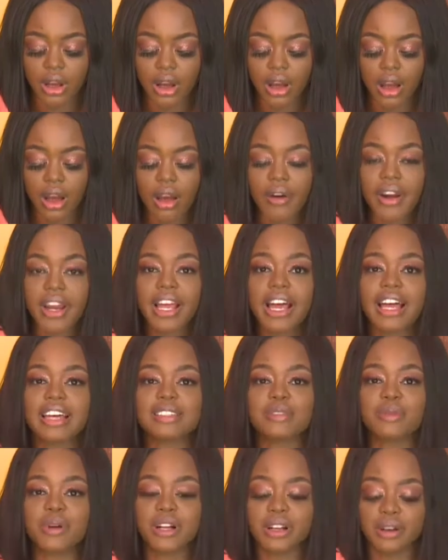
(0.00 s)
All right, guys,
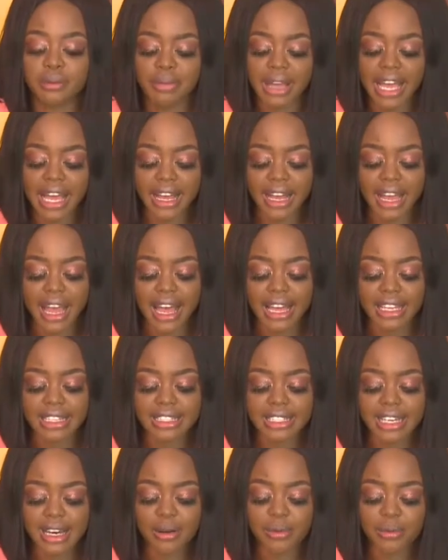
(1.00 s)
welcome back. And
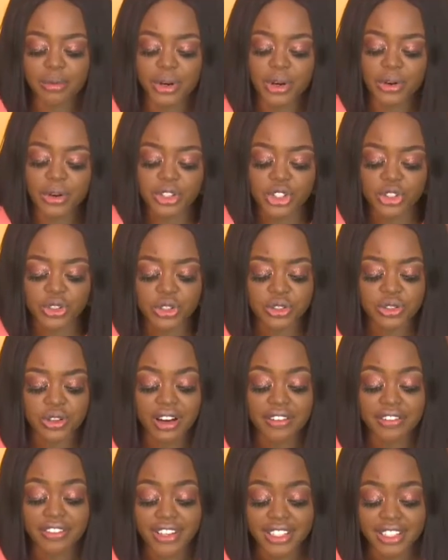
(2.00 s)
um, we're going straight to our
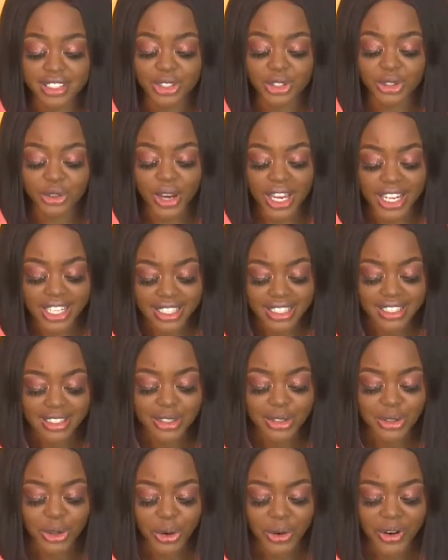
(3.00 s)
first trend
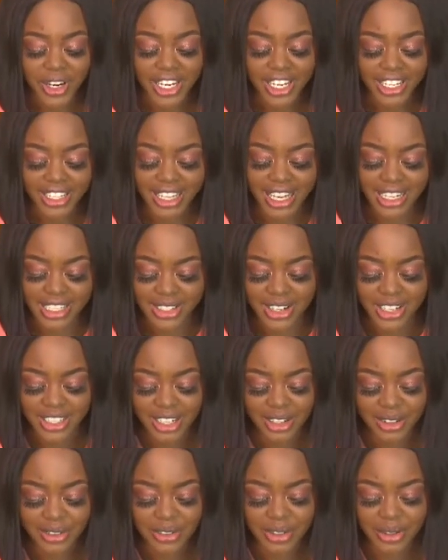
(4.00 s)
story that trended
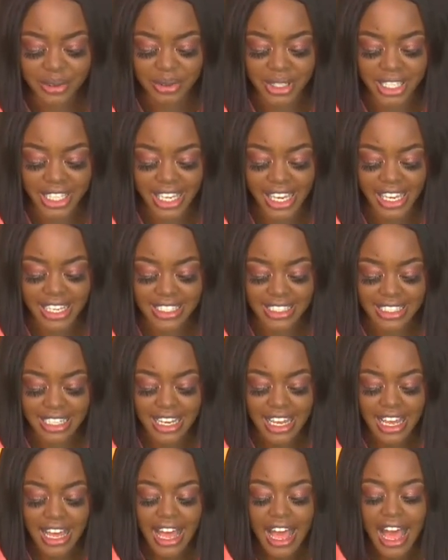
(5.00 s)
over the weekend.
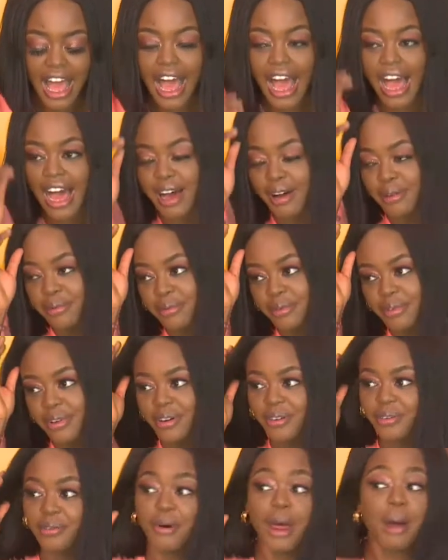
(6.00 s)
Um,
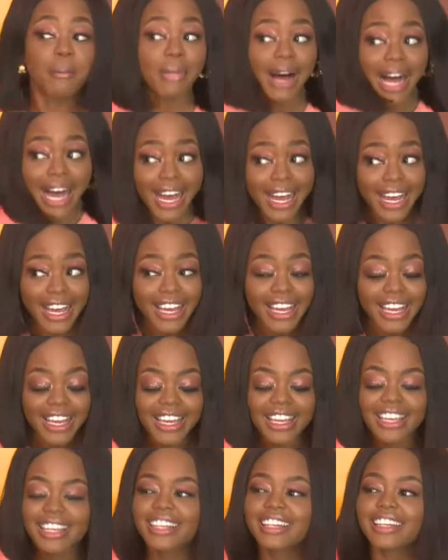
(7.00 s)
Rema mm
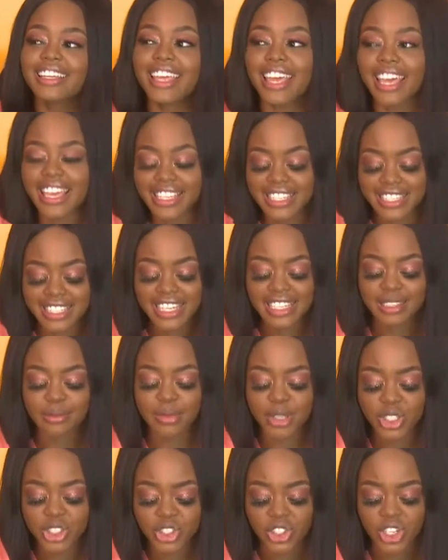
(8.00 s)
-hmm. gains
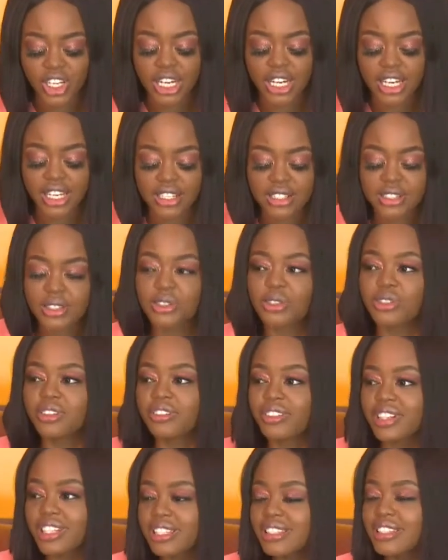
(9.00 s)
admission into
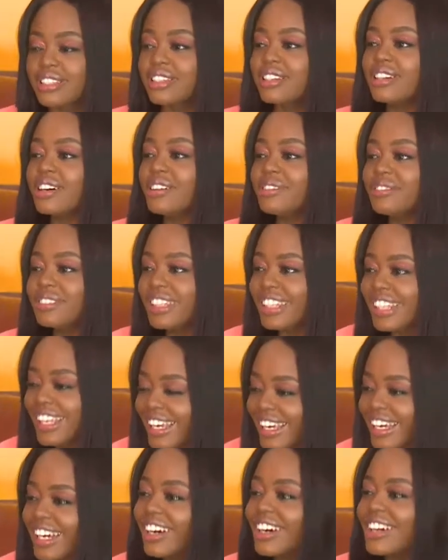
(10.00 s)
University of
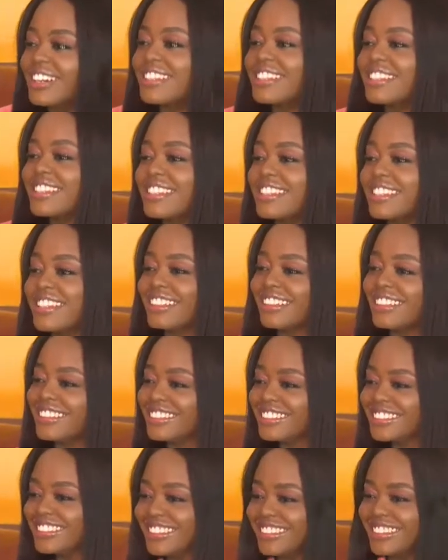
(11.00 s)
Lagos.
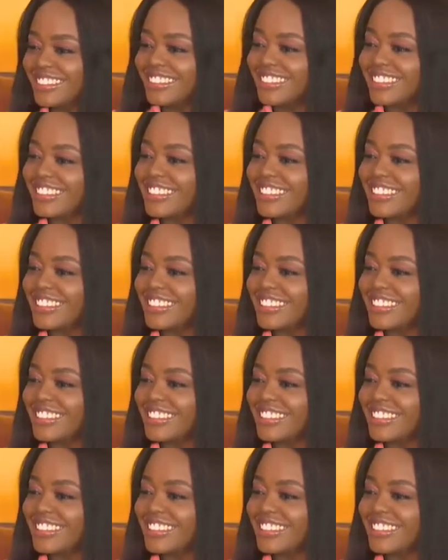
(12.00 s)
Hmm.